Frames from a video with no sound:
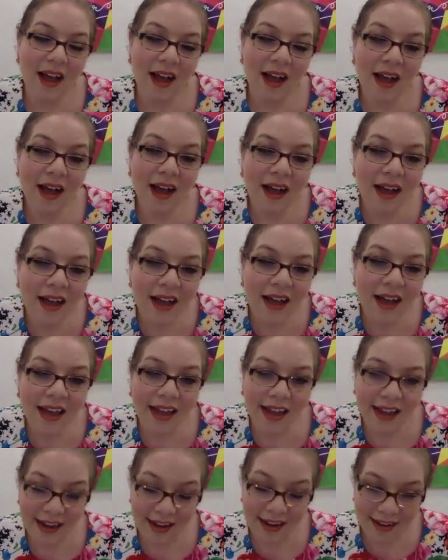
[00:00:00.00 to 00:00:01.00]

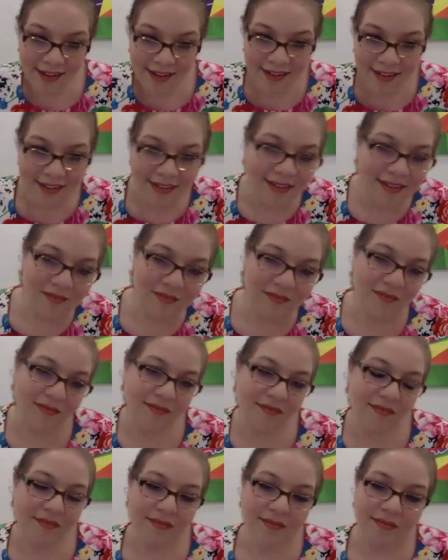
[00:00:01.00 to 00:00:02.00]
I
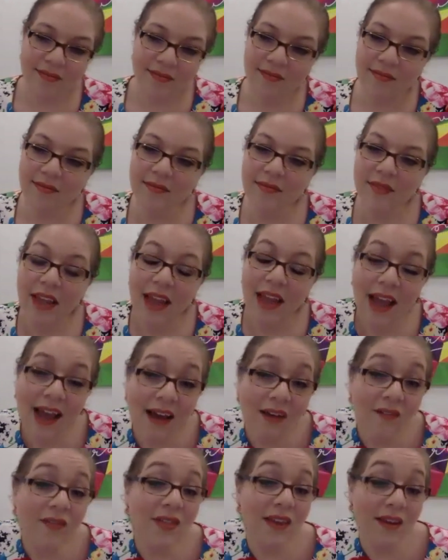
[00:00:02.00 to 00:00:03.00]

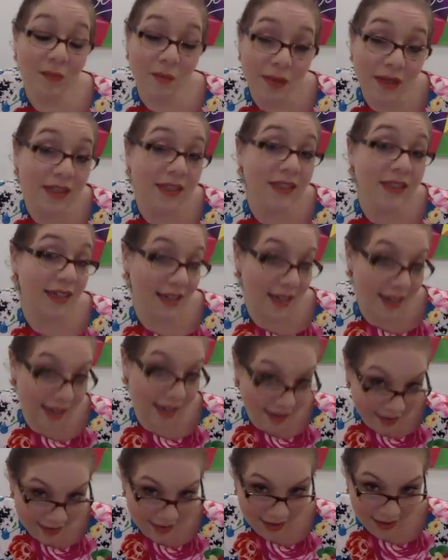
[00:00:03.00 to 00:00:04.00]
have the ability
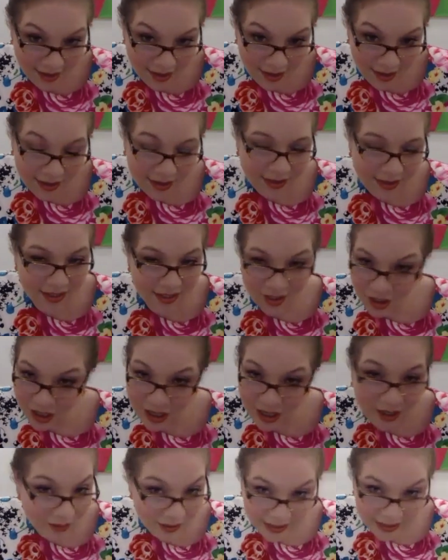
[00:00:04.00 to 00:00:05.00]
to
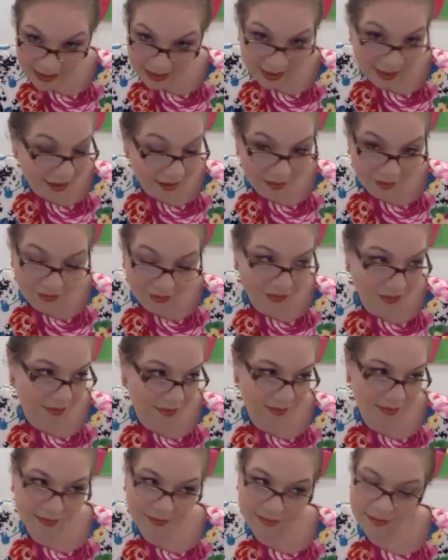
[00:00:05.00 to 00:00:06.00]
generate love.
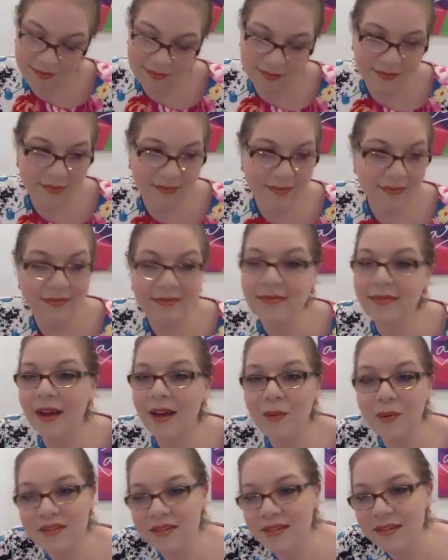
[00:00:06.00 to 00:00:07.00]
That
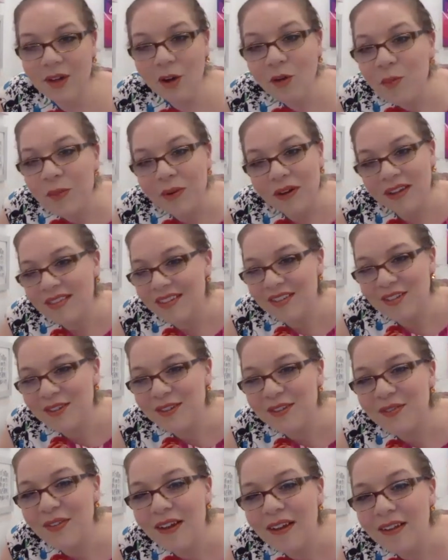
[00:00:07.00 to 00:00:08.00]
was a notebook that
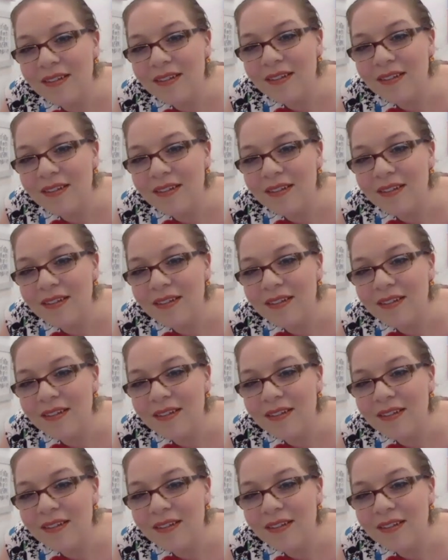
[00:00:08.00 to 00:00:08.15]
just fell.